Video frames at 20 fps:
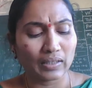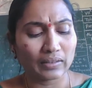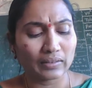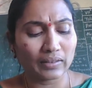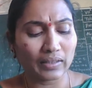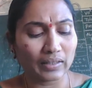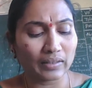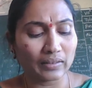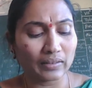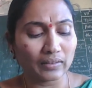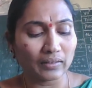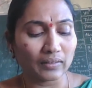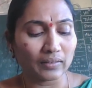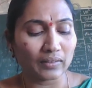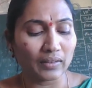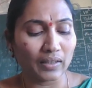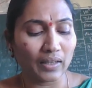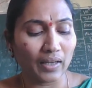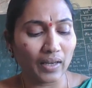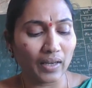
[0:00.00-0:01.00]
Then
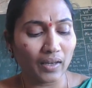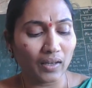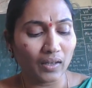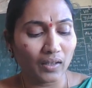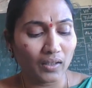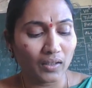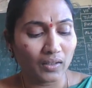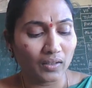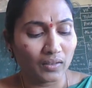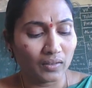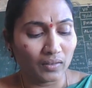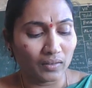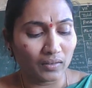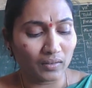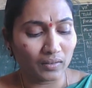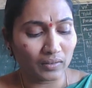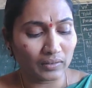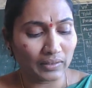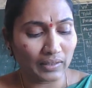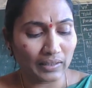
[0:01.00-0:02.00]

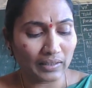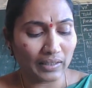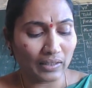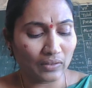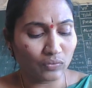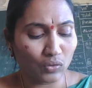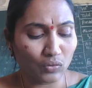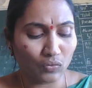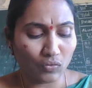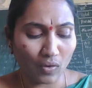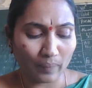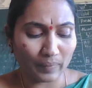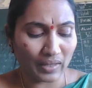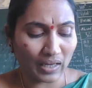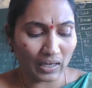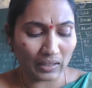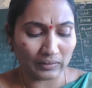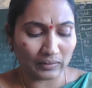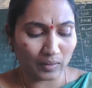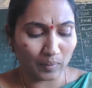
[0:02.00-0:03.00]
they'll get food from the
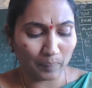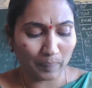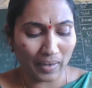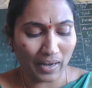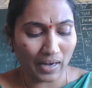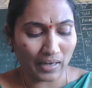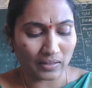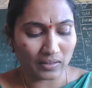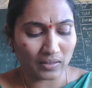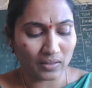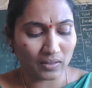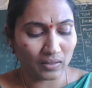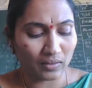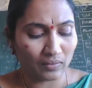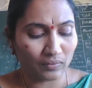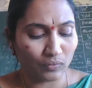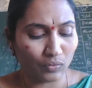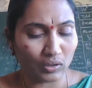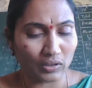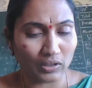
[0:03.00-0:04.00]
other plants
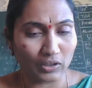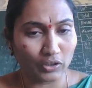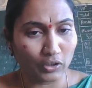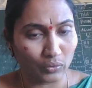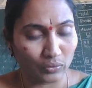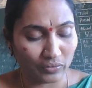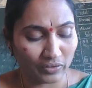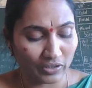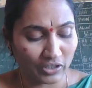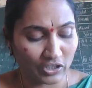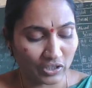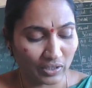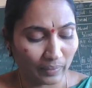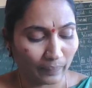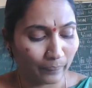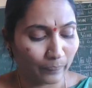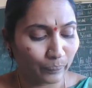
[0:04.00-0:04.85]
for the nutrition.